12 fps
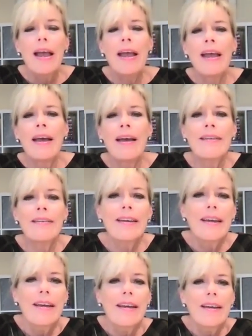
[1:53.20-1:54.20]
And
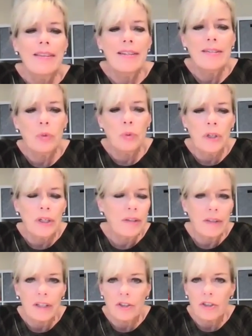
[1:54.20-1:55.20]
this
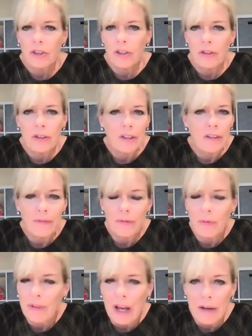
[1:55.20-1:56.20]
organization is a
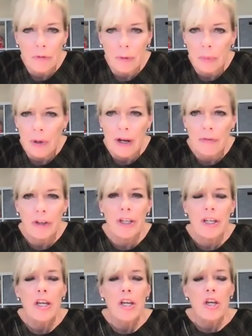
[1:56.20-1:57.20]

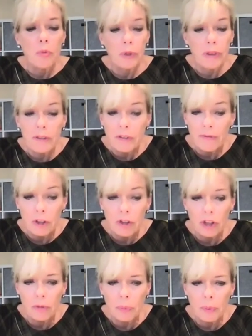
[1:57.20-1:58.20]
not-for-profit with this
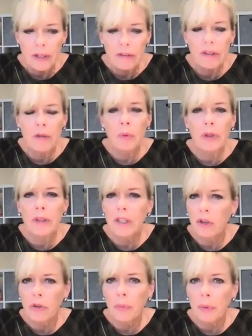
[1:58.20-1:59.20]
mission in place. And we
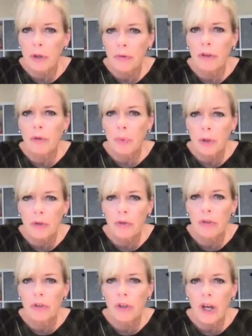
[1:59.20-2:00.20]
think you're the perfect
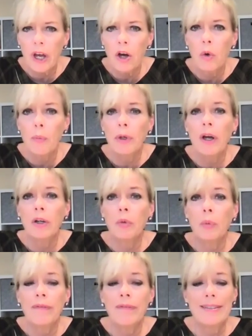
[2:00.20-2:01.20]
person to help young
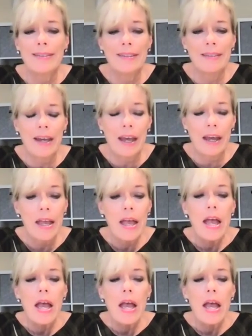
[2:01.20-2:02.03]
women today.